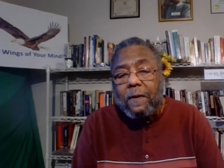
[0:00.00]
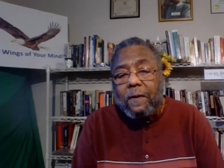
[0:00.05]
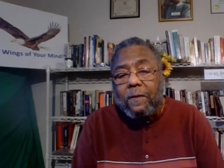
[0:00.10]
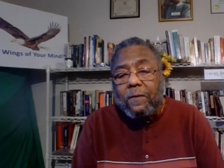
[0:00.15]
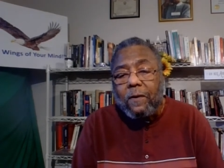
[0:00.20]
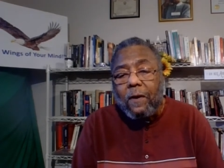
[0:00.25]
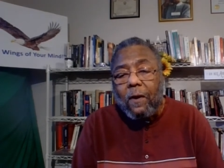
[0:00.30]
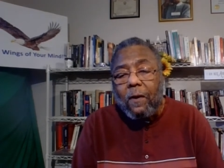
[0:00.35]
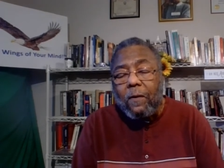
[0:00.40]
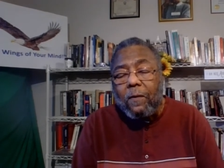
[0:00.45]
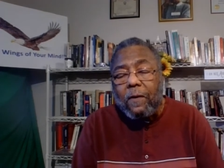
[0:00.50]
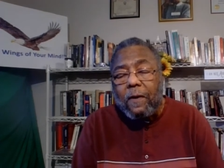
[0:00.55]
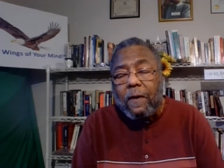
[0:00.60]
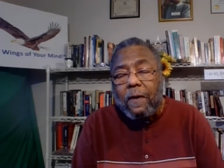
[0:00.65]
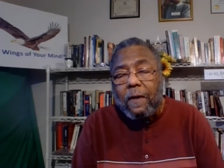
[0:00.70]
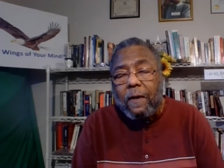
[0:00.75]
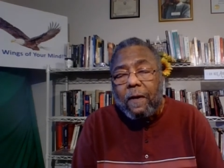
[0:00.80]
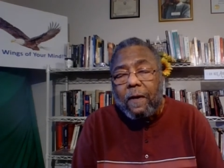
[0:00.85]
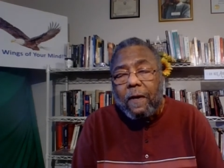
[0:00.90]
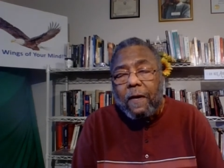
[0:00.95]
So,
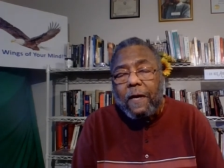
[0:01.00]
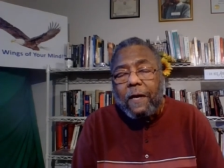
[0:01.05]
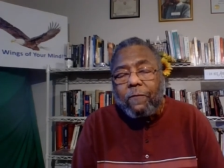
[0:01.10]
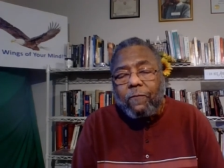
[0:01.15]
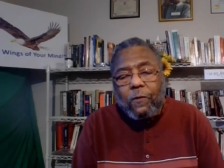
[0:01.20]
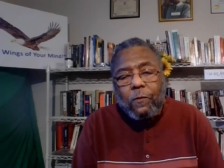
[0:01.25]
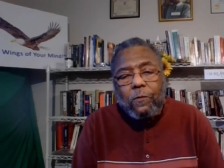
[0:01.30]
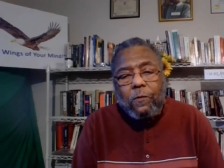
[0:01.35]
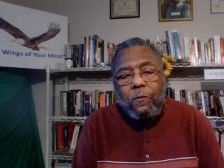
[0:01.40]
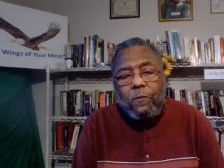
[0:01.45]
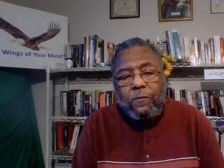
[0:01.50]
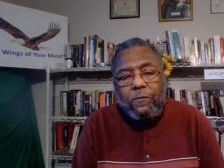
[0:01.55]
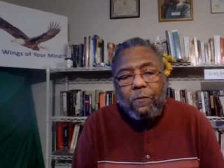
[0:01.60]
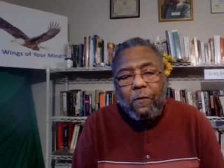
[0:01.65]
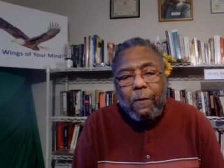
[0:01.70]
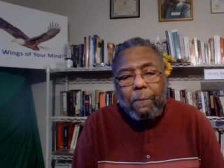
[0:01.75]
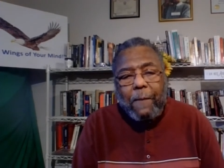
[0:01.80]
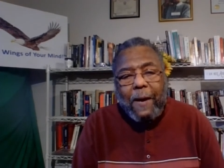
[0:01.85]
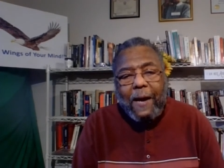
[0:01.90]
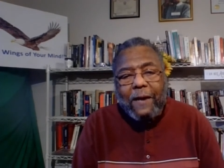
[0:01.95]
if you use
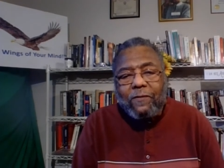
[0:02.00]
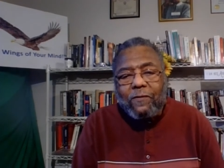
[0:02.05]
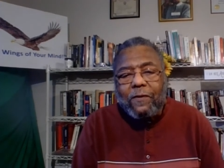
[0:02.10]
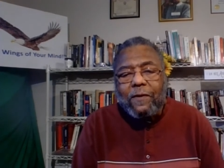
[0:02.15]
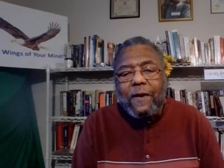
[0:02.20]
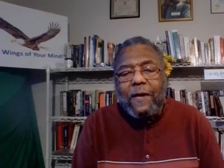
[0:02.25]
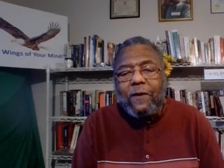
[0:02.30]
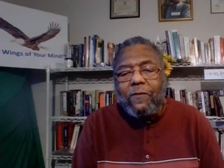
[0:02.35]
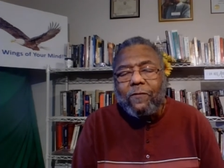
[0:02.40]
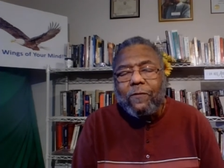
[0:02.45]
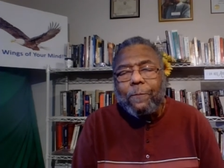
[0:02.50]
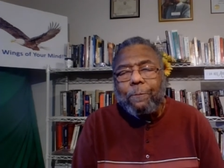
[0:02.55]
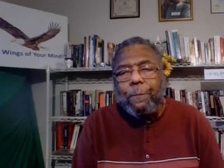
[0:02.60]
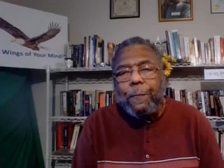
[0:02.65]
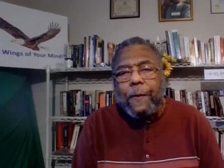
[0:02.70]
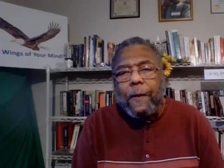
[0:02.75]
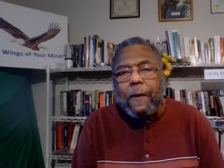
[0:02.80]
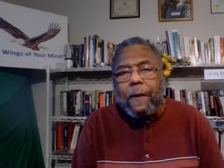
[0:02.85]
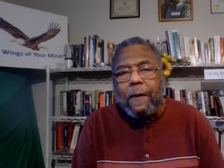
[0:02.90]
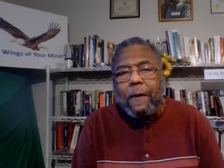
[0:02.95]
your imagination
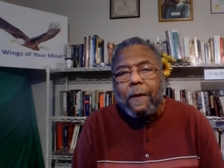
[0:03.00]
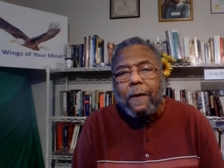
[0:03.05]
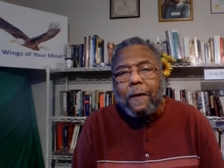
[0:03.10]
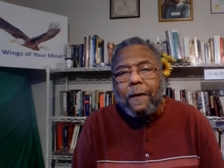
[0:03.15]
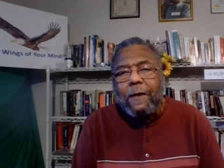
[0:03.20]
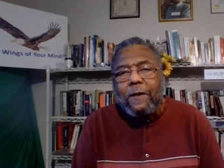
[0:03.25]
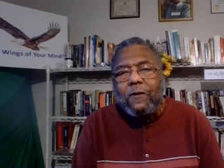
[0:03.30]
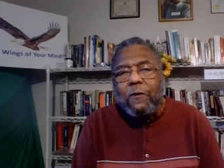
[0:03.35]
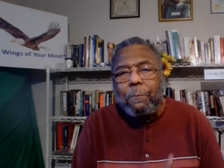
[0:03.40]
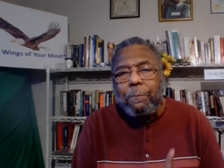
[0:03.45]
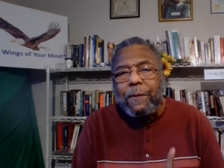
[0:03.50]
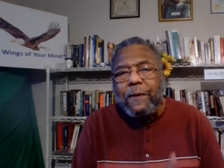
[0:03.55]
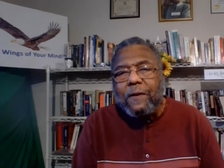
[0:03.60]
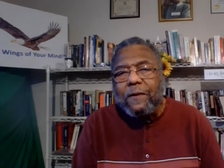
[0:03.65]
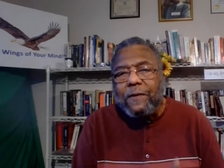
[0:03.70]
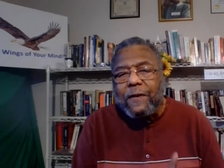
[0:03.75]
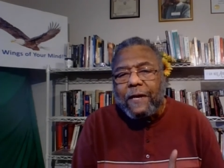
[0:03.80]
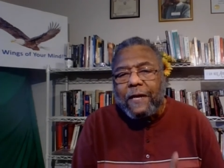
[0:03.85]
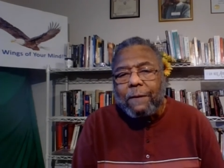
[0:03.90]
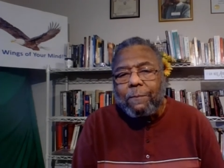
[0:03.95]
to
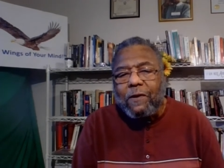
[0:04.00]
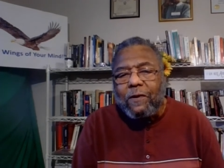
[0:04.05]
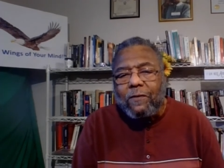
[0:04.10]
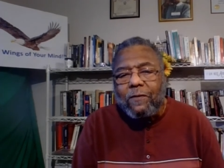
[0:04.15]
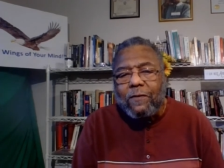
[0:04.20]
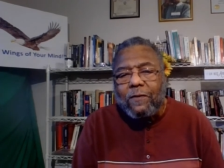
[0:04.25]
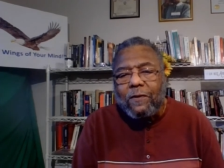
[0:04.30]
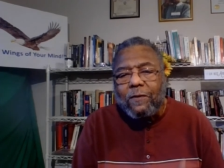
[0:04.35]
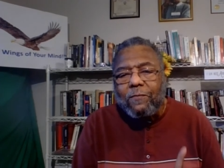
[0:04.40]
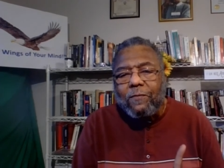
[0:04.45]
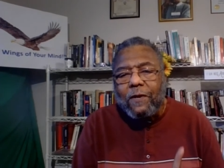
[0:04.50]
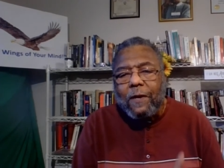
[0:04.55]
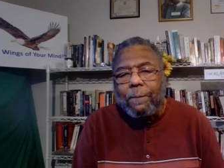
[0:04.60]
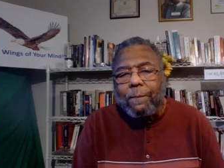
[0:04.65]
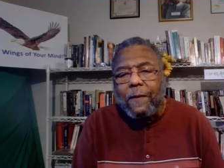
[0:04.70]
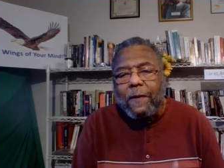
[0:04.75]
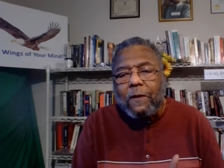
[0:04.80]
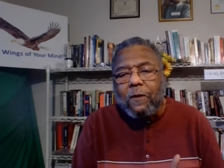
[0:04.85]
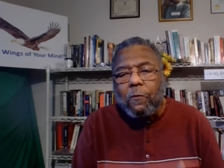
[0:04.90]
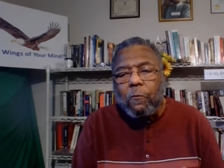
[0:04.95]
build images of
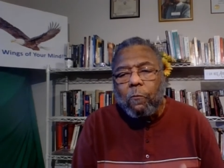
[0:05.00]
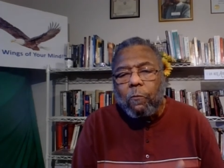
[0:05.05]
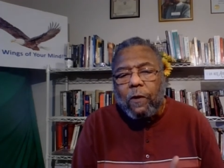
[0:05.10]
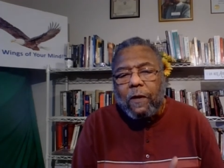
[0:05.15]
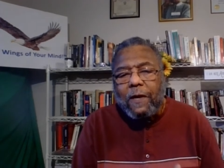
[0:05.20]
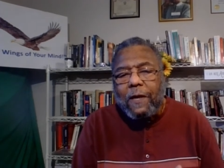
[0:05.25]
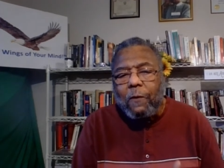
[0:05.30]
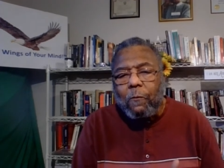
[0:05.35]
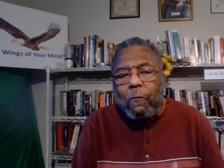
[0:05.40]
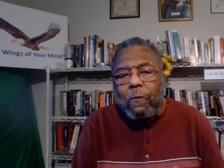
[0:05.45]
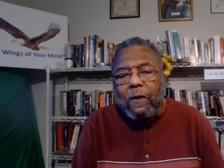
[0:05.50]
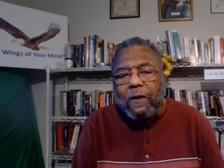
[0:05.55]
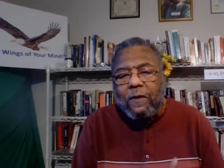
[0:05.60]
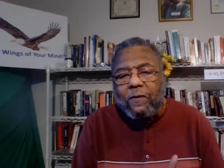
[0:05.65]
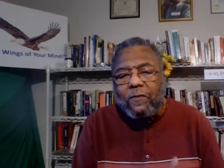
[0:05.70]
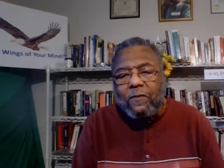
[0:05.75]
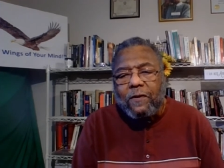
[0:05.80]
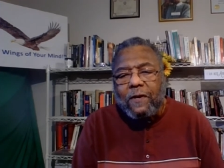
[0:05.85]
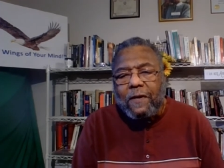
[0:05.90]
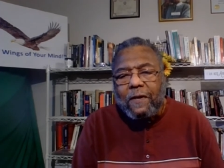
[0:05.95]
something you really want
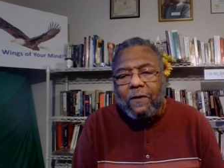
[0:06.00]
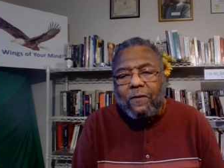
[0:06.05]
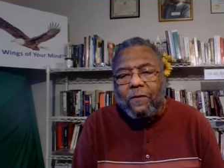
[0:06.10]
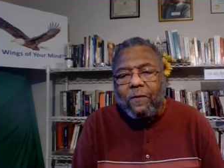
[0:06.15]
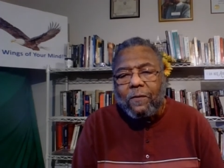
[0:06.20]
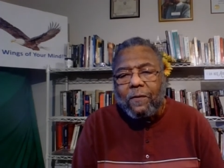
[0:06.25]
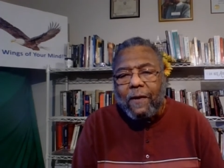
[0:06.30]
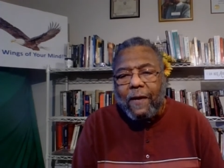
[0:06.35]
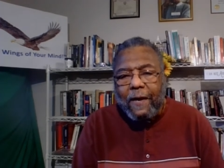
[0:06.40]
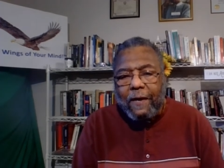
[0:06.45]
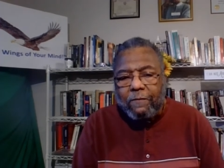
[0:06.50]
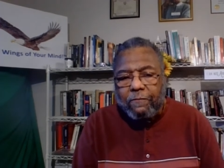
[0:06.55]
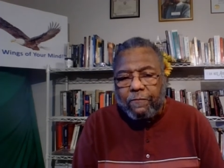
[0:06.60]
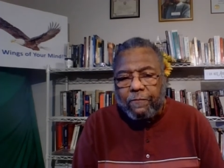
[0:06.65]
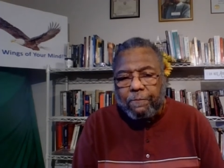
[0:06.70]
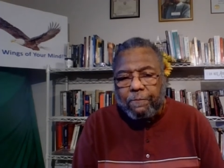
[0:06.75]
to see in your life,